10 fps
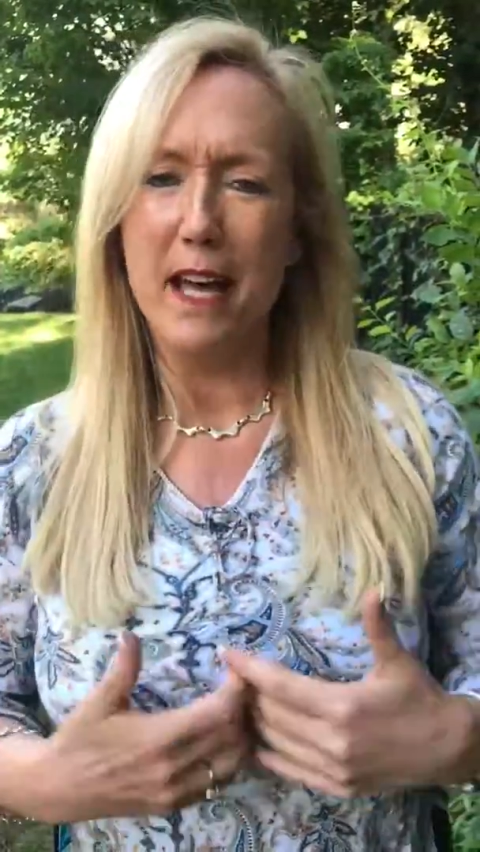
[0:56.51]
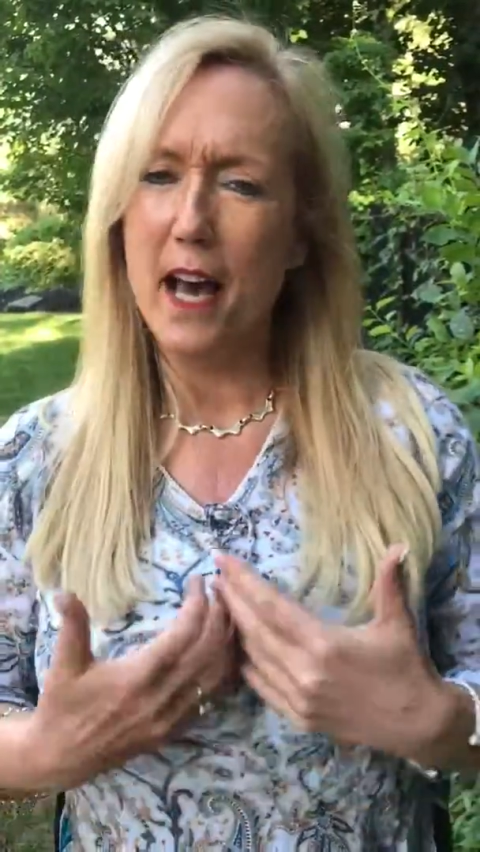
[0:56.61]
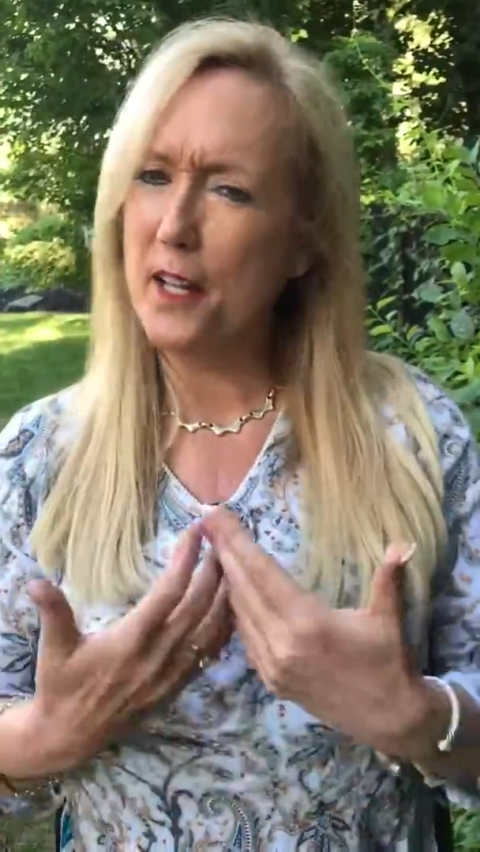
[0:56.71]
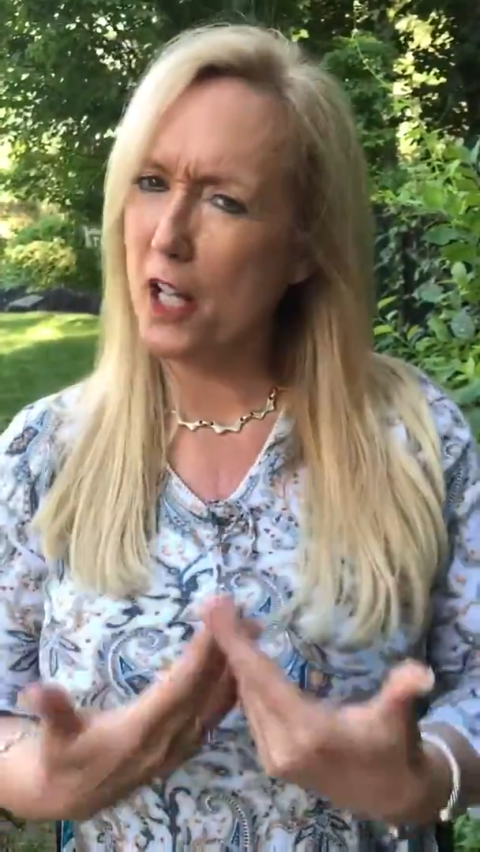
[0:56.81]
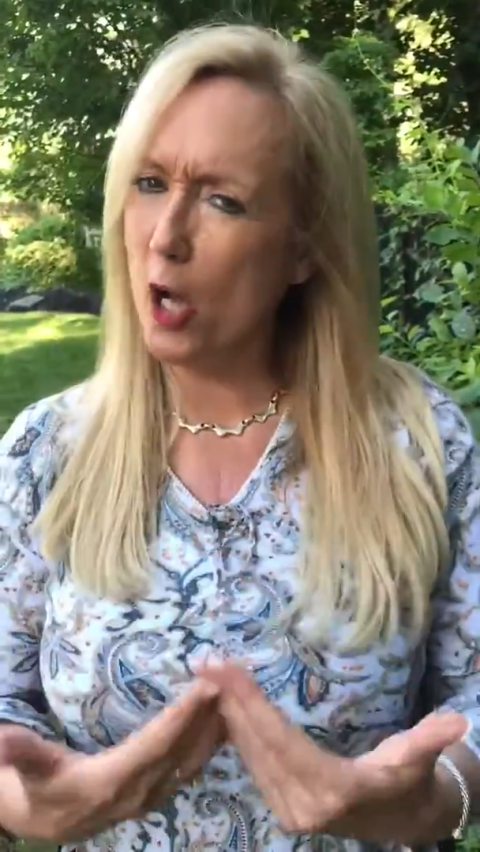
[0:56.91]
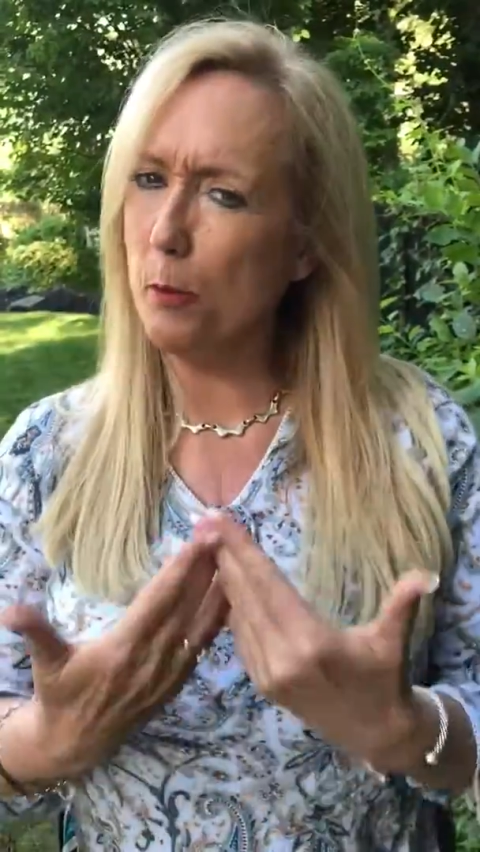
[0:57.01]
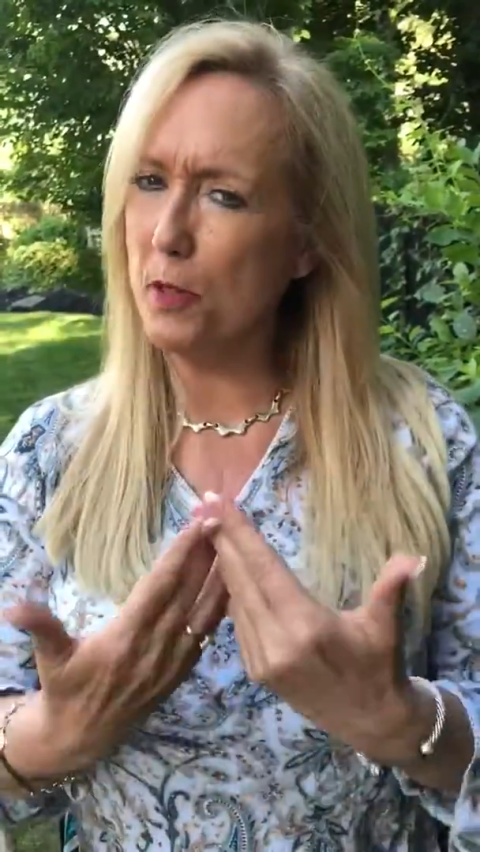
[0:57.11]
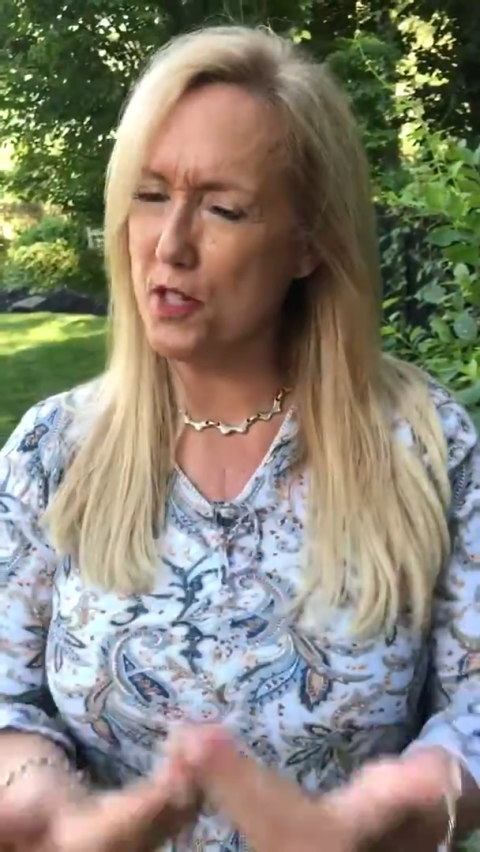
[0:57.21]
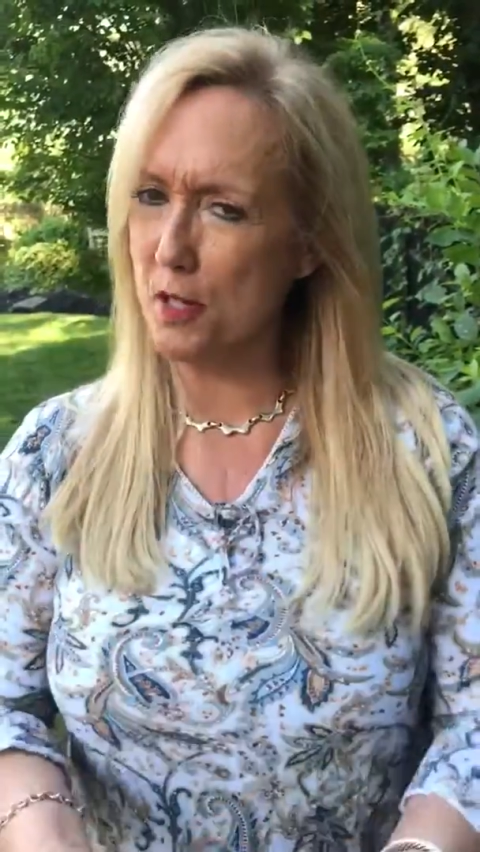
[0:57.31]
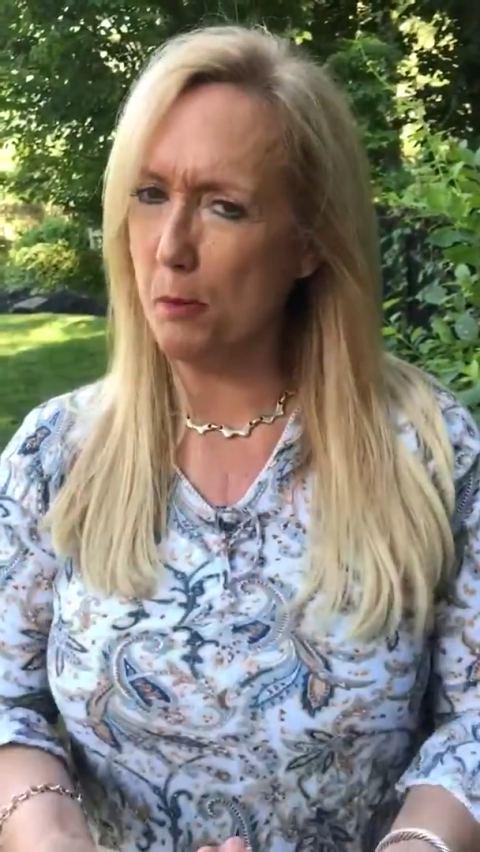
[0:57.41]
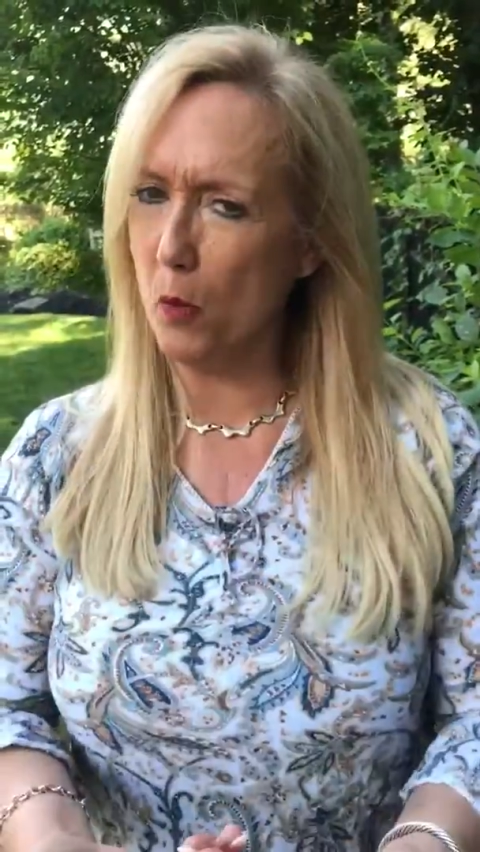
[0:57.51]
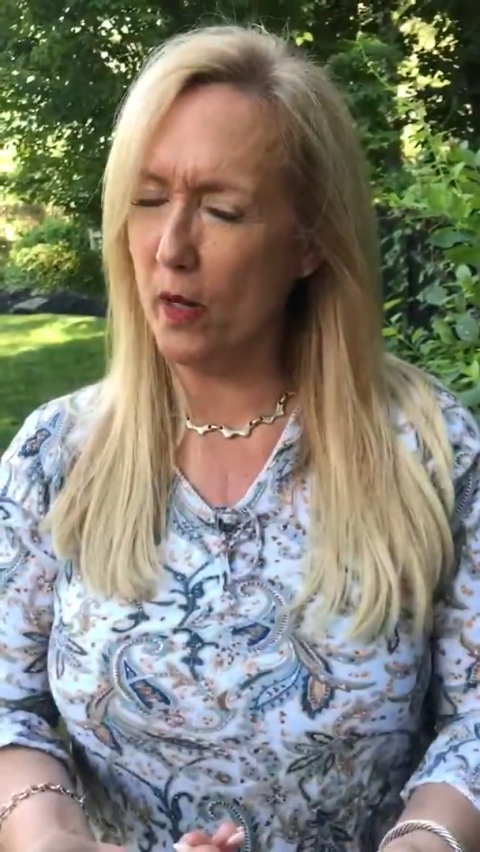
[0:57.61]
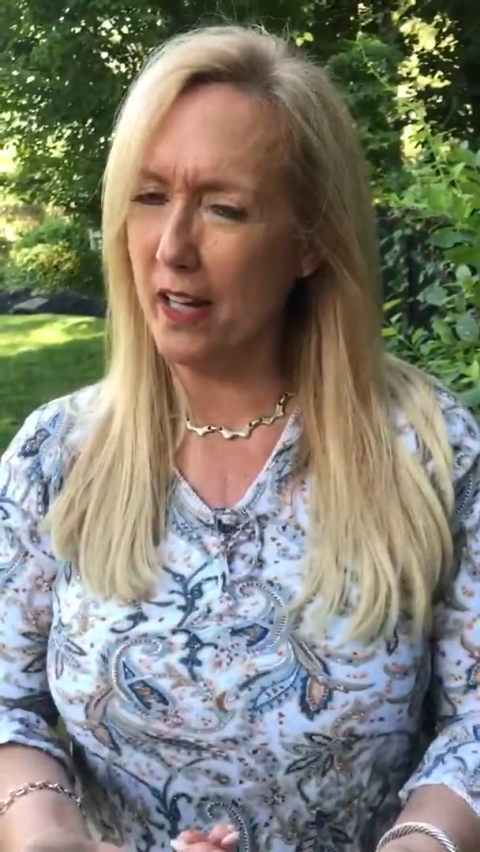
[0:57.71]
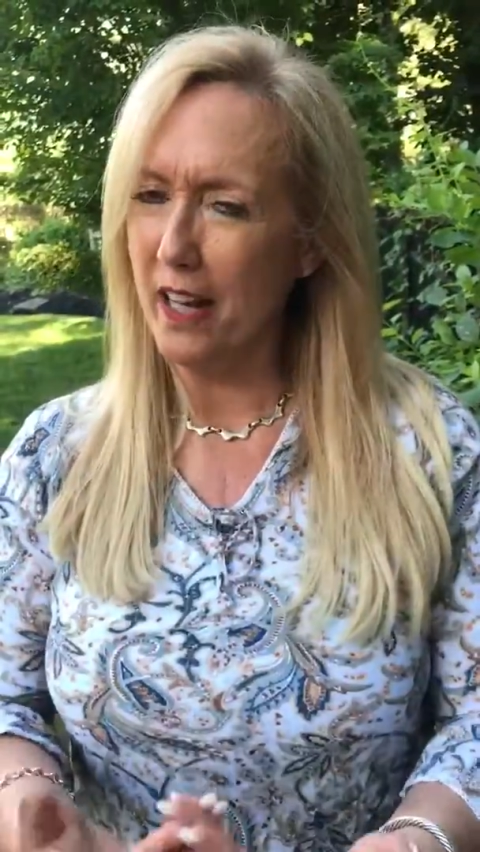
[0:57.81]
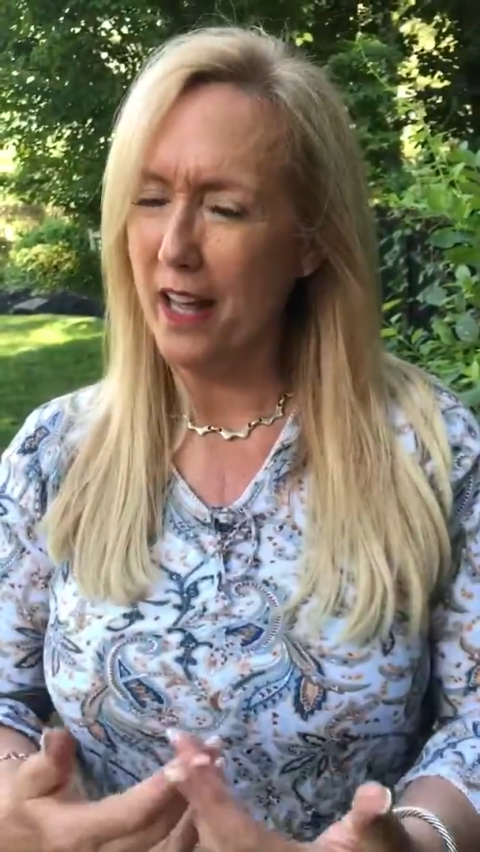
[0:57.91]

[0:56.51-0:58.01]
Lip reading: how to help and support